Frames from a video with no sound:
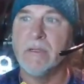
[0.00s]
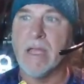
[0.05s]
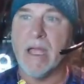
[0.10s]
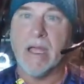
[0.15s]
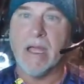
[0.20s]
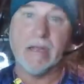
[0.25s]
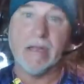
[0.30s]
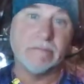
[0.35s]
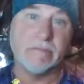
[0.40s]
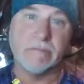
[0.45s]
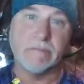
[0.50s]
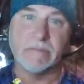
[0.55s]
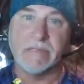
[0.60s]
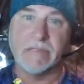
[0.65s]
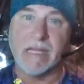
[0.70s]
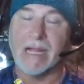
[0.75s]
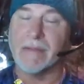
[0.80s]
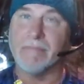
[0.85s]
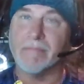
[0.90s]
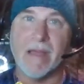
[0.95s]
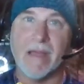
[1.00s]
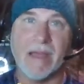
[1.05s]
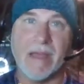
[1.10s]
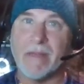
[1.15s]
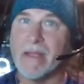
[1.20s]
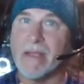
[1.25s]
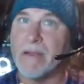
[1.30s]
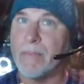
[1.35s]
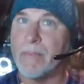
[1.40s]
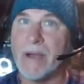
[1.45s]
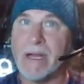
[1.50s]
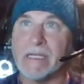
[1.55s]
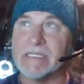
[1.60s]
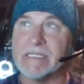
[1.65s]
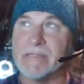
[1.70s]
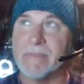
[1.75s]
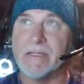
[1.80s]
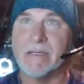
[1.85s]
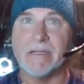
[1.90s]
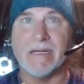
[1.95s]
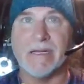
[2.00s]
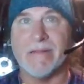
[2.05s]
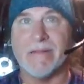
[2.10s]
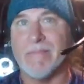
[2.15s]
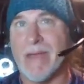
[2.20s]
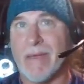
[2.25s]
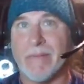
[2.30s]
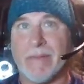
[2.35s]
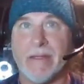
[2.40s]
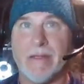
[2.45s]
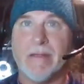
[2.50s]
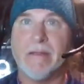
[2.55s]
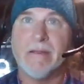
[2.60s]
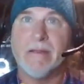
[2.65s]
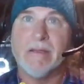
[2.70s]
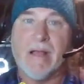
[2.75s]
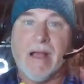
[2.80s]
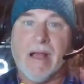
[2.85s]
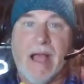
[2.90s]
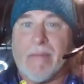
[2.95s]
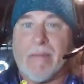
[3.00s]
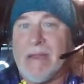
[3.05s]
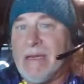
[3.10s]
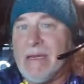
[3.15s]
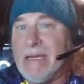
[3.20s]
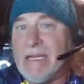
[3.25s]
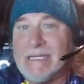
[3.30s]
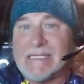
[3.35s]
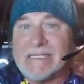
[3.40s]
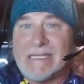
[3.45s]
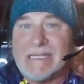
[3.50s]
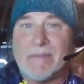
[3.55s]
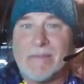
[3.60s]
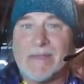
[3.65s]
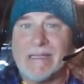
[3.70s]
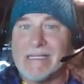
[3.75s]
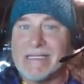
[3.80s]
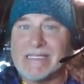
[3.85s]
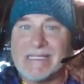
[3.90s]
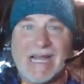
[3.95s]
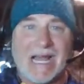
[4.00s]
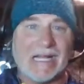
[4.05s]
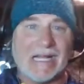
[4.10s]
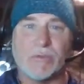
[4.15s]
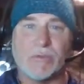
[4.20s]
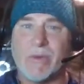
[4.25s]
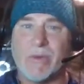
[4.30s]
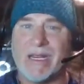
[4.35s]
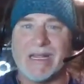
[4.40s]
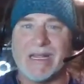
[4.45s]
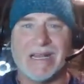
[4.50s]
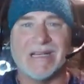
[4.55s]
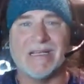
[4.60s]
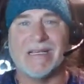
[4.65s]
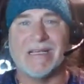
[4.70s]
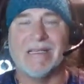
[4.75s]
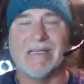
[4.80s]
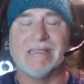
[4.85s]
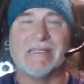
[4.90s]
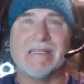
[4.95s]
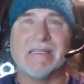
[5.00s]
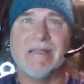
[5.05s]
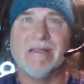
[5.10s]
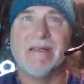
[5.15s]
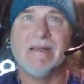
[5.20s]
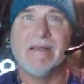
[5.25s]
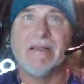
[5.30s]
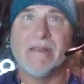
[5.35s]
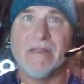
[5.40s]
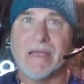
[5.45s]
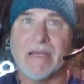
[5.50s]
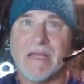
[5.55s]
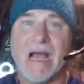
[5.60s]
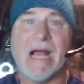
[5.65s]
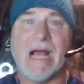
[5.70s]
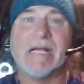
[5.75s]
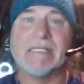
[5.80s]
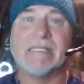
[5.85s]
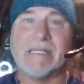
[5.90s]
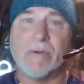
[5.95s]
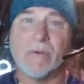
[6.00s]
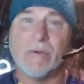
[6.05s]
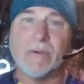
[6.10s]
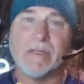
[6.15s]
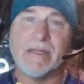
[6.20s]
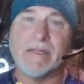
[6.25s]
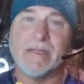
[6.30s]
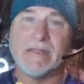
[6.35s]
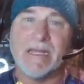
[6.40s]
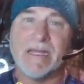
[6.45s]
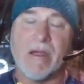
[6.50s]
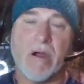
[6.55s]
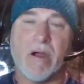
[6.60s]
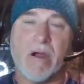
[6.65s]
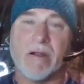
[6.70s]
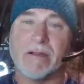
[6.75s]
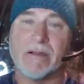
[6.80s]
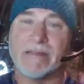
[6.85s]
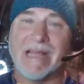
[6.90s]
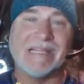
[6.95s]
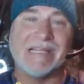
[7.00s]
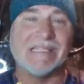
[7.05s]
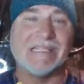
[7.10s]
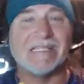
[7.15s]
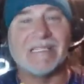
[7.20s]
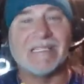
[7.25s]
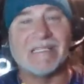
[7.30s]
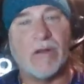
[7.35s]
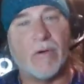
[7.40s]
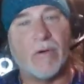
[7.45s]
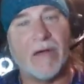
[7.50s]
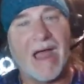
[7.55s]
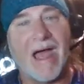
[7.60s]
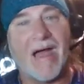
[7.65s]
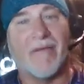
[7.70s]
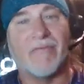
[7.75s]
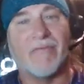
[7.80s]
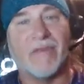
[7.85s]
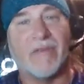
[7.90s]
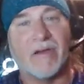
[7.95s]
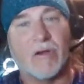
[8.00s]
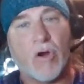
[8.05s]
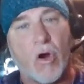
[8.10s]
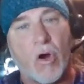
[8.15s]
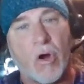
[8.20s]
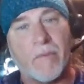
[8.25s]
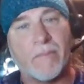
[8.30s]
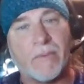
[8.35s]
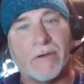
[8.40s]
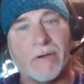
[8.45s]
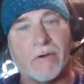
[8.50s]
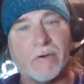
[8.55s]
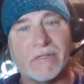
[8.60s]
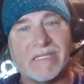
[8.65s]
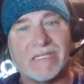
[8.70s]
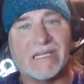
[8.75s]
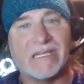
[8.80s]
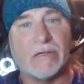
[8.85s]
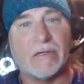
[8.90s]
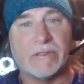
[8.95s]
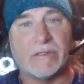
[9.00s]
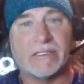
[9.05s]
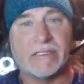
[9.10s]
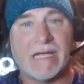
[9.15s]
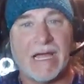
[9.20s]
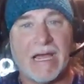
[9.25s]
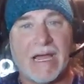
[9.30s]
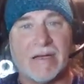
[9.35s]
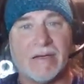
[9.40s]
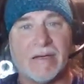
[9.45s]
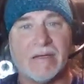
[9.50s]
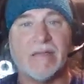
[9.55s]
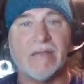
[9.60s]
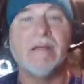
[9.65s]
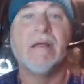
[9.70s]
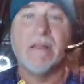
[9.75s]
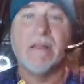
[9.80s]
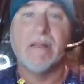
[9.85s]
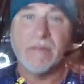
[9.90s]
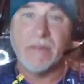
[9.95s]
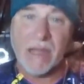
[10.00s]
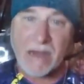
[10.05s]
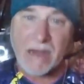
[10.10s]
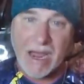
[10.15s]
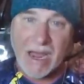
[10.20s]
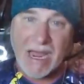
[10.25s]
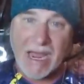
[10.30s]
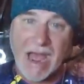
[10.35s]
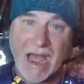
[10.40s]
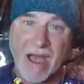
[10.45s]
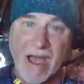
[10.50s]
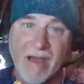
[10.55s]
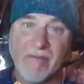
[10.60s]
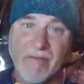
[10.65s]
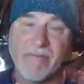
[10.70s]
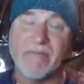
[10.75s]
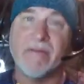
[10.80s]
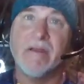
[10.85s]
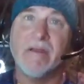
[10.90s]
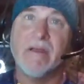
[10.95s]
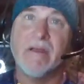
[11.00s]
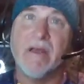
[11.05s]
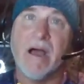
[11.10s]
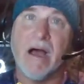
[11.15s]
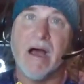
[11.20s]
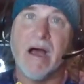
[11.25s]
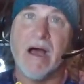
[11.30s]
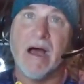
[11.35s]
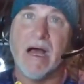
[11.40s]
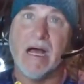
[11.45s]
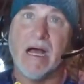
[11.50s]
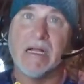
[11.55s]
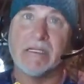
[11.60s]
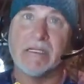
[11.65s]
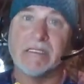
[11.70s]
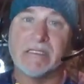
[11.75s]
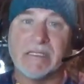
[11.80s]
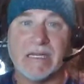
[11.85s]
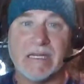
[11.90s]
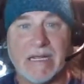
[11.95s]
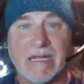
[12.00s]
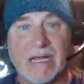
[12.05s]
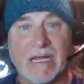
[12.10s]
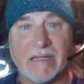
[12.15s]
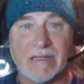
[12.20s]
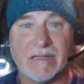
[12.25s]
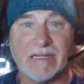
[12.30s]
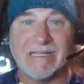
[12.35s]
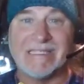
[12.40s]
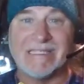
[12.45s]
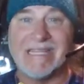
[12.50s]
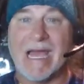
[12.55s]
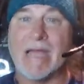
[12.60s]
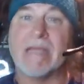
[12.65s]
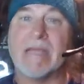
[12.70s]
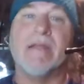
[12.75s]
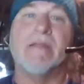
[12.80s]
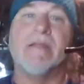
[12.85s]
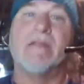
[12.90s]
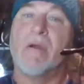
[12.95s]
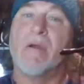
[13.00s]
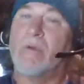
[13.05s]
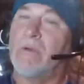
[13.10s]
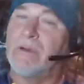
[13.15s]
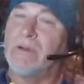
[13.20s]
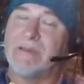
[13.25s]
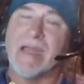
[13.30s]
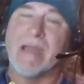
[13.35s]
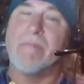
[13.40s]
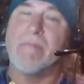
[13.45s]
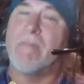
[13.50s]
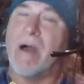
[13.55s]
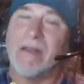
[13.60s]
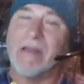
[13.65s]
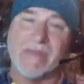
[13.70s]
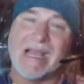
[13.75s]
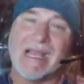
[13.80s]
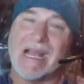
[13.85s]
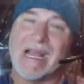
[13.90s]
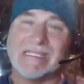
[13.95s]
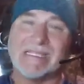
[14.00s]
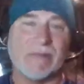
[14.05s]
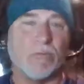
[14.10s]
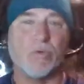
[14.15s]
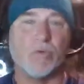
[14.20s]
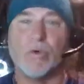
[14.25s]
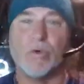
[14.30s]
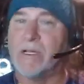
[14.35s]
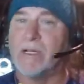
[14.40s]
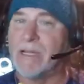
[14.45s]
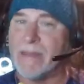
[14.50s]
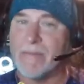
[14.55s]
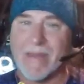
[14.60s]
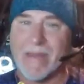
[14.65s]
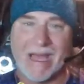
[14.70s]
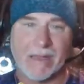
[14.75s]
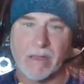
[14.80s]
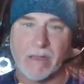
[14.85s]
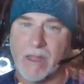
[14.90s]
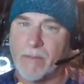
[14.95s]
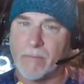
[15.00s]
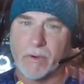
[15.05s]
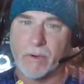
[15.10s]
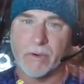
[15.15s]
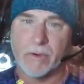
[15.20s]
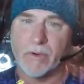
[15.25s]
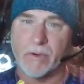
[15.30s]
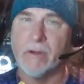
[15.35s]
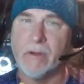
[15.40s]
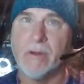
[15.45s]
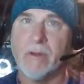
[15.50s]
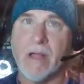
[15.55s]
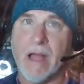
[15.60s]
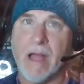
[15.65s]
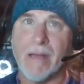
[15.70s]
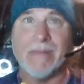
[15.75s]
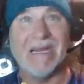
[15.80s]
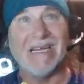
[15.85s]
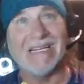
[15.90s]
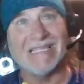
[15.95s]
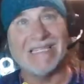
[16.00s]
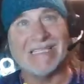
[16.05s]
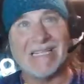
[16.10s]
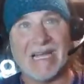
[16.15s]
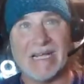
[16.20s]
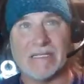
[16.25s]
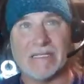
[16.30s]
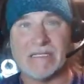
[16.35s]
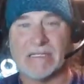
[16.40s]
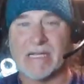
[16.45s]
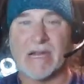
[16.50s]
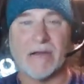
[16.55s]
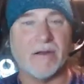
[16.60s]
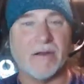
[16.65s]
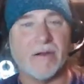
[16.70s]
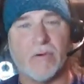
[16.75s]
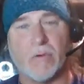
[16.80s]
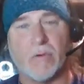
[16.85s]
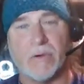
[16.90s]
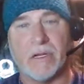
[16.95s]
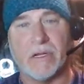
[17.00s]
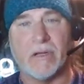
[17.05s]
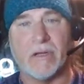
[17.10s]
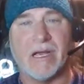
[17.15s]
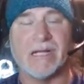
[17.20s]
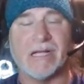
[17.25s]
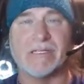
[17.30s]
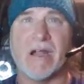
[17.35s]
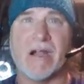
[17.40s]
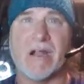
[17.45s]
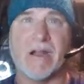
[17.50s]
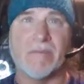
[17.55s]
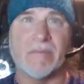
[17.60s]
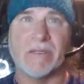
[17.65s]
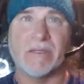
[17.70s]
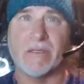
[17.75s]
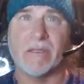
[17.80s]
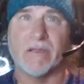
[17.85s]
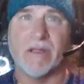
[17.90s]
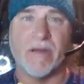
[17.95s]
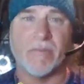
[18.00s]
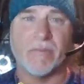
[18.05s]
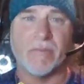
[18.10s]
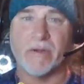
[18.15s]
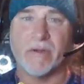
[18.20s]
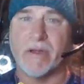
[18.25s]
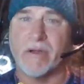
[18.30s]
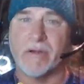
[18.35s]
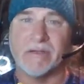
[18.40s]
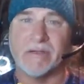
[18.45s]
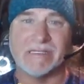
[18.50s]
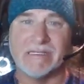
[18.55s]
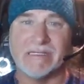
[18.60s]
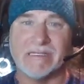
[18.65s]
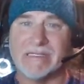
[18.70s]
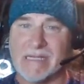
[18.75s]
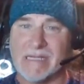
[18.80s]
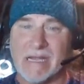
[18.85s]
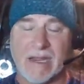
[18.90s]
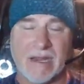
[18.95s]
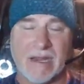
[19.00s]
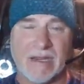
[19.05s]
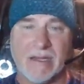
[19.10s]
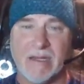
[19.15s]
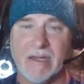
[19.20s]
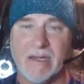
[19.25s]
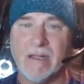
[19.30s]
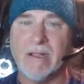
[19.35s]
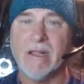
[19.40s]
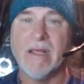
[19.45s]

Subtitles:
And that may be a possibility. Maybe, I mean, he sent me this last weekend because the guys that were there at the Ark, they just don't have the carpenter skill set that I have to get the deck. And they got some really bad lumber. I mean, in Texas, I don't know where you guys are, but the lumber here is insane.